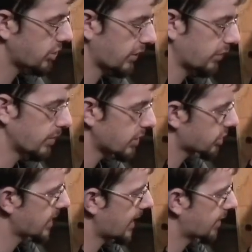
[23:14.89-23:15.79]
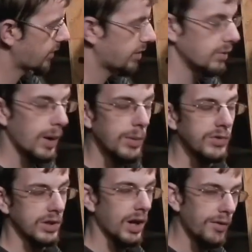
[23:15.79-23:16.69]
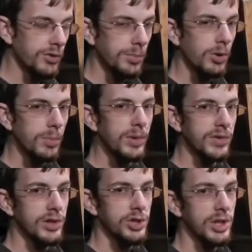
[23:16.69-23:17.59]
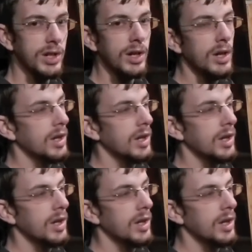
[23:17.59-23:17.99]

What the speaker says: just reached down to see what was a comfortable position.